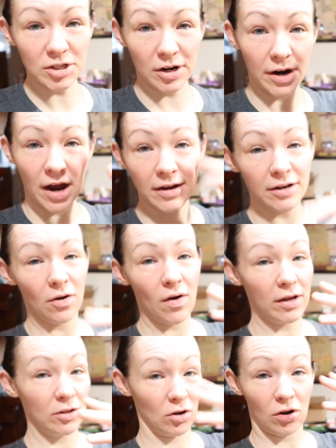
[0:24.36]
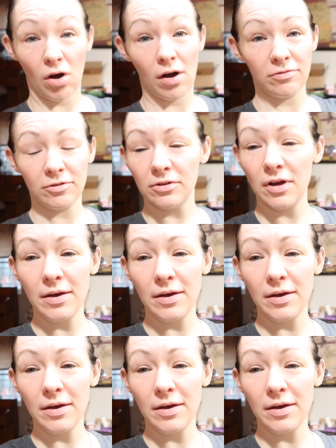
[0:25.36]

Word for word: Sorry, I know I look awful.